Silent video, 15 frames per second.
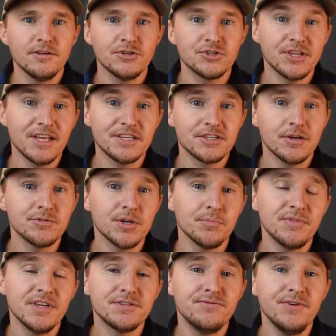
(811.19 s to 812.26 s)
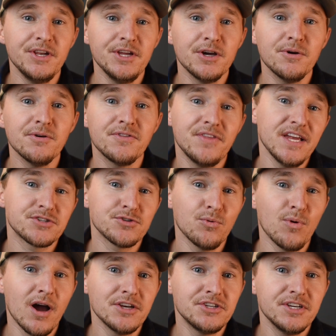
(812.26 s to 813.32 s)
So that sums up this video. Thanks for
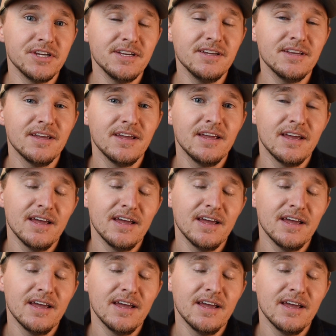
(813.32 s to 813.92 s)
watching.